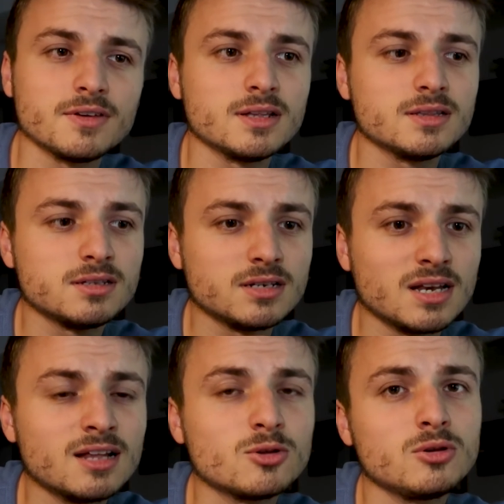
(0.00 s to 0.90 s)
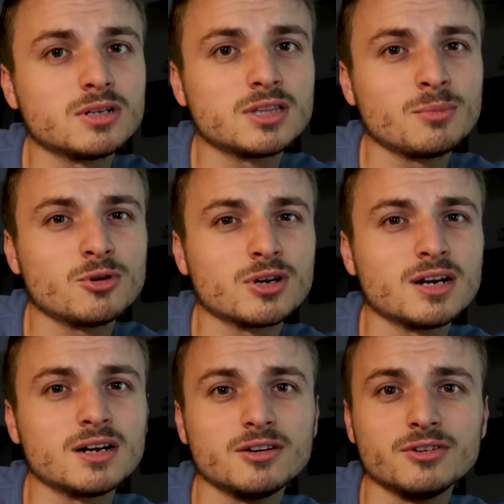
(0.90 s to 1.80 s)
and not all the time you're
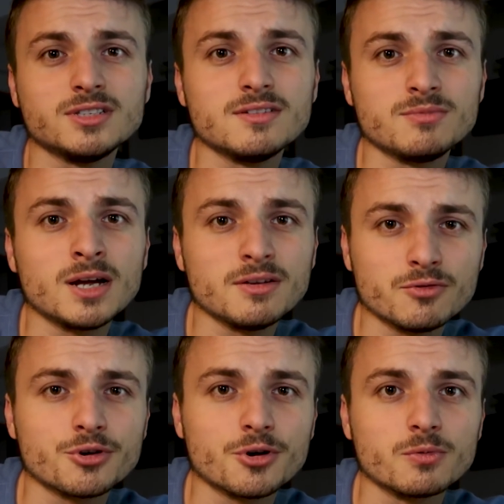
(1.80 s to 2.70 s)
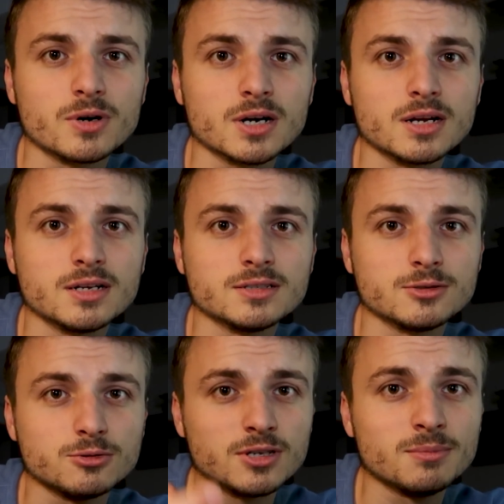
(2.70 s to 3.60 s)
gonna receive money for your work,
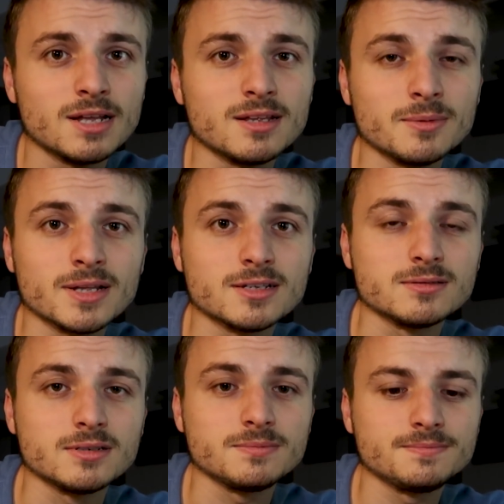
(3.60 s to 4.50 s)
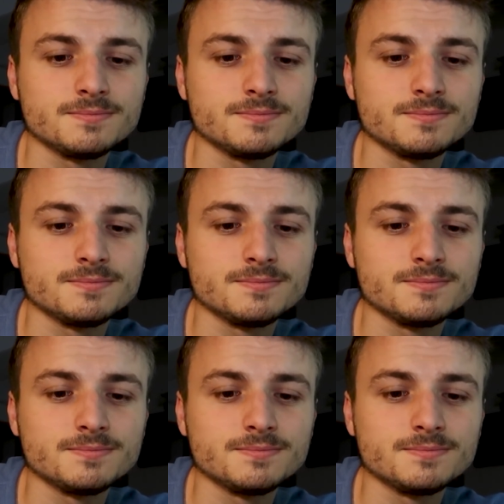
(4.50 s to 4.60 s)
so keep that in mind as well.